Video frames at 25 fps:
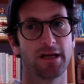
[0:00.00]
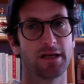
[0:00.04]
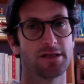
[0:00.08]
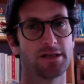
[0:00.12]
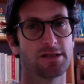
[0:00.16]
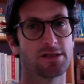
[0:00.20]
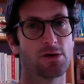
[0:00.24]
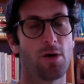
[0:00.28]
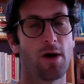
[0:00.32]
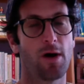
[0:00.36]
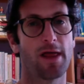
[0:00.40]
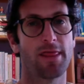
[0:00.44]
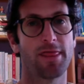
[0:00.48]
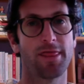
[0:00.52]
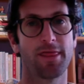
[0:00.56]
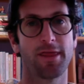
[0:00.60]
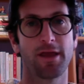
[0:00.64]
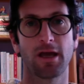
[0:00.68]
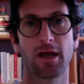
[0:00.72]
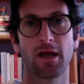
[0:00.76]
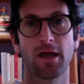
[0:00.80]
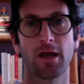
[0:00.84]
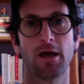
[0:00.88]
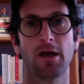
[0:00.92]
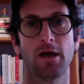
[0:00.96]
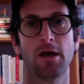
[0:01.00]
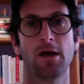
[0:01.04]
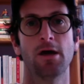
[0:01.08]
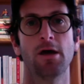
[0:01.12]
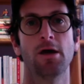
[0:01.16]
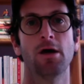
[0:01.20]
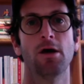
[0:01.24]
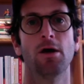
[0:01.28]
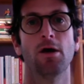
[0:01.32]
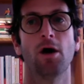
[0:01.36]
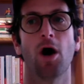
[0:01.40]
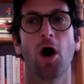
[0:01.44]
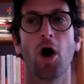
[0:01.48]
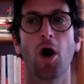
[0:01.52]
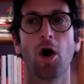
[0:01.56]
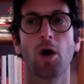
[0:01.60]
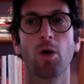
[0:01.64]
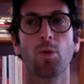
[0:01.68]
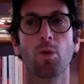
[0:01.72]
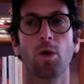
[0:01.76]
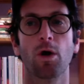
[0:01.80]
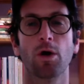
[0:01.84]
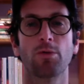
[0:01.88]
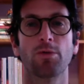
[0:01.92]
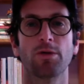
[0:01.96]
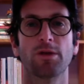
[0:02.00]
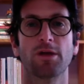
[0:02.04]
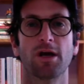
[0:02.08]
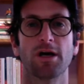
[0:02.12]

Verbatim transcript: And so I think our work with